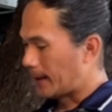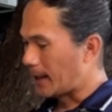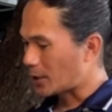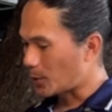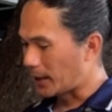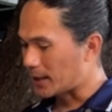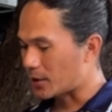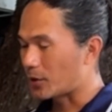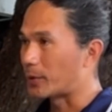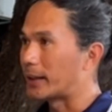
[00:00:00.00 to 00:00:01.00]
Next one, it's
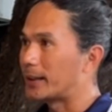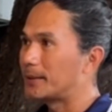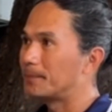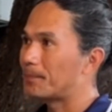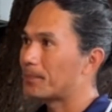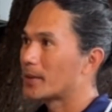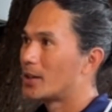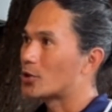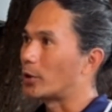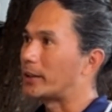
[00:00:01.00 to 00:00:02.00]
threaded.
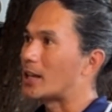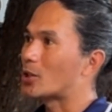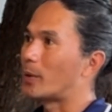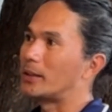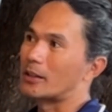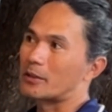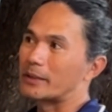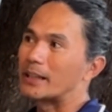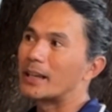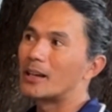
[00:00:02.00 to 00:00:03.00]
So it takes away the
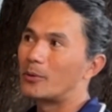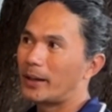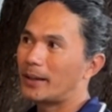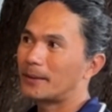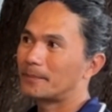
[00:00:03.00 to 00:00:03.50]
creaking away.